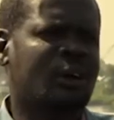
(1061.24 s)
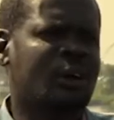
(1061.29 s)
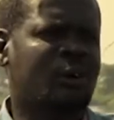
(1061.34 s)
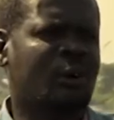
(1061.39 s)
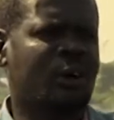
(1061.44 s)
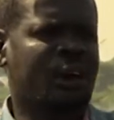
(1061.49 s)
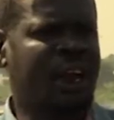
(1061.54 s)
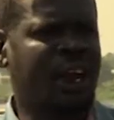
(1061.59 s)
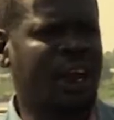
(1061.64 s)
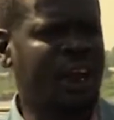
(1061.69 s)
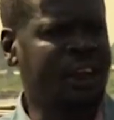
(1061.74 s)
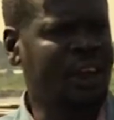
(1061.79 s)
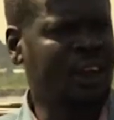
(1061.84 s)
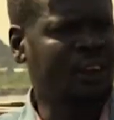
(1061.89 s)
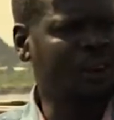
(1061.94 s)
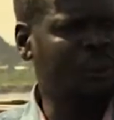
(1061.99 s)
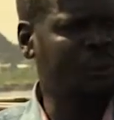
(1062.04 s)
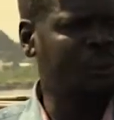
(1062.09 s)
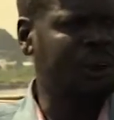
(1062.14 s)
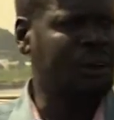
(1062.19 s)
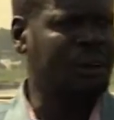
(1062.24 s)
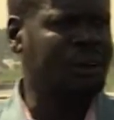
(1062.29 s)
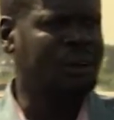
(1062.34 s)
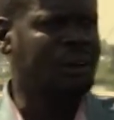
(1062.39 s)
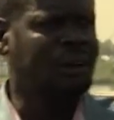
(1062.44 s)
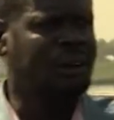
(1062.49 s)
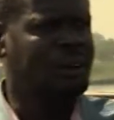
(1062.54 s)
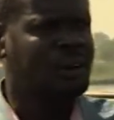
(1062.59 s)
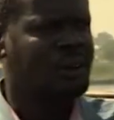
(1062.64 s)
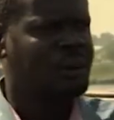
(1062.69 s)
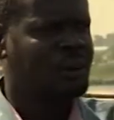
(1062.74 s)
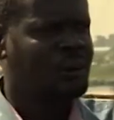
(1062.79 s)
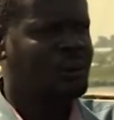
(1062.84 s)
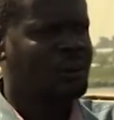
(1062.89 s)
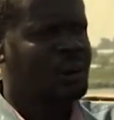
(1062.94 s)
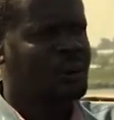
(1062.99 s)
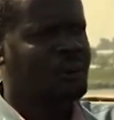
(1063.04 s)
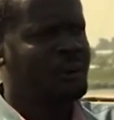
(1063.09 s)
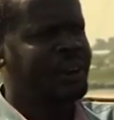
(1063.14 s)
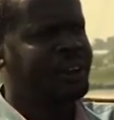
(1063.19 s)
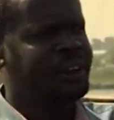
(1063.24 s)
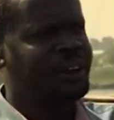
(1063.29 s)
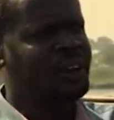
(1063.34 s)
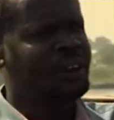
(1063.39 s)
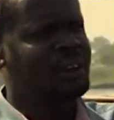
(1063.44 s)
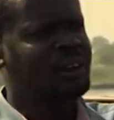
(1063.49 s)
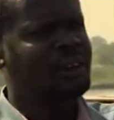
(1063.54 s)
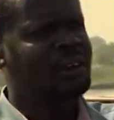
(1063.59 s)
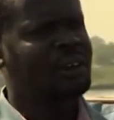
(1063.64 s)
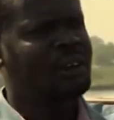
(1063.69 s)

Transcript: order a yacht company with a machine